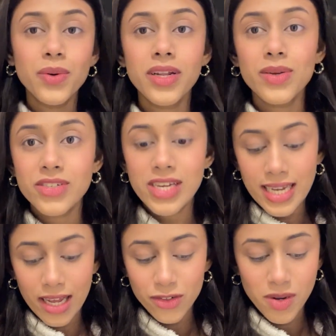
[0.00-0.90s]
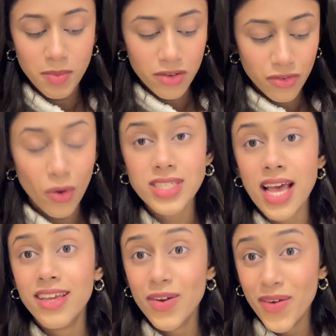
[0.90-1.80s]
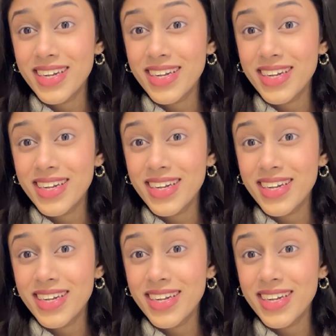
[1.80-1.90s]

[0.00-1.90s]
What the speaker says: It looks really natural, but of course I cannot